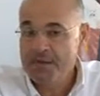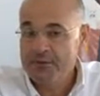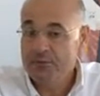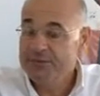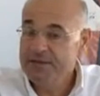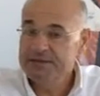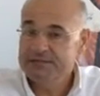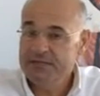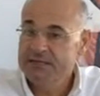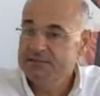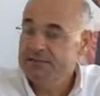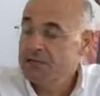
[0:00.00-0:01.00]
What they
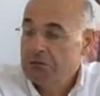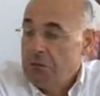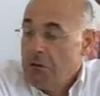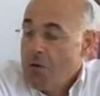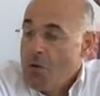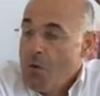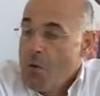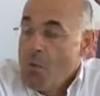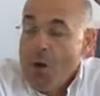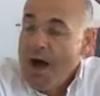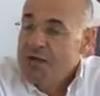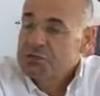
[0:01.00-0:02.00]
say is that,
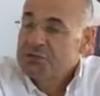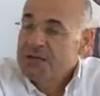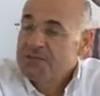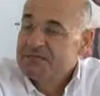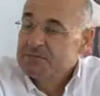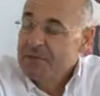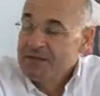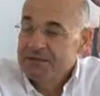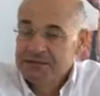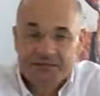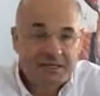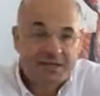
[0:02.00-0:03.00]
why should I be
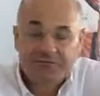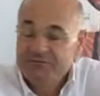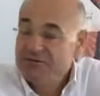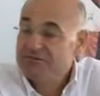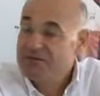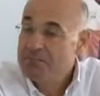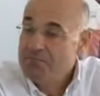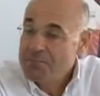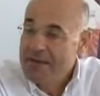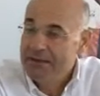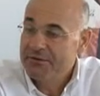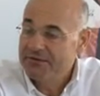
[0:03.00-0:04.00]
spending 10, 15
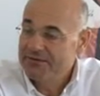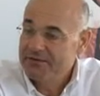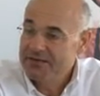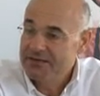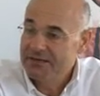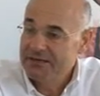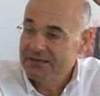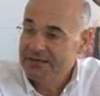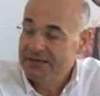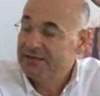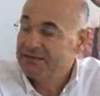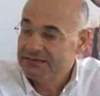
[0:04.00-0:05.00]
billion every year
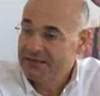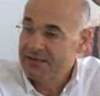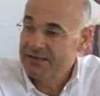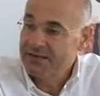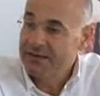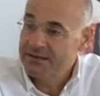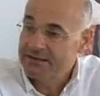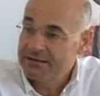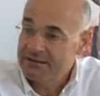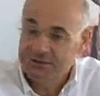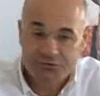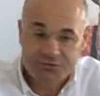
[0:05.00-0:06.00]
in internal
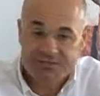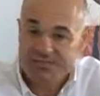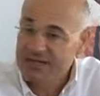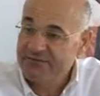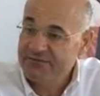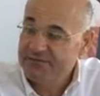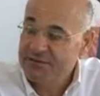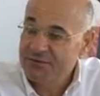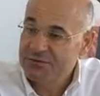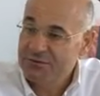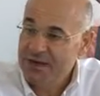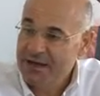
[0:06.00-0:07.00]
R&D to discover the
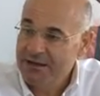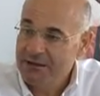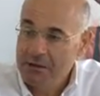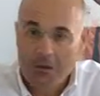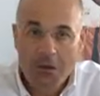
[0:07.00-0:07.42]
new drug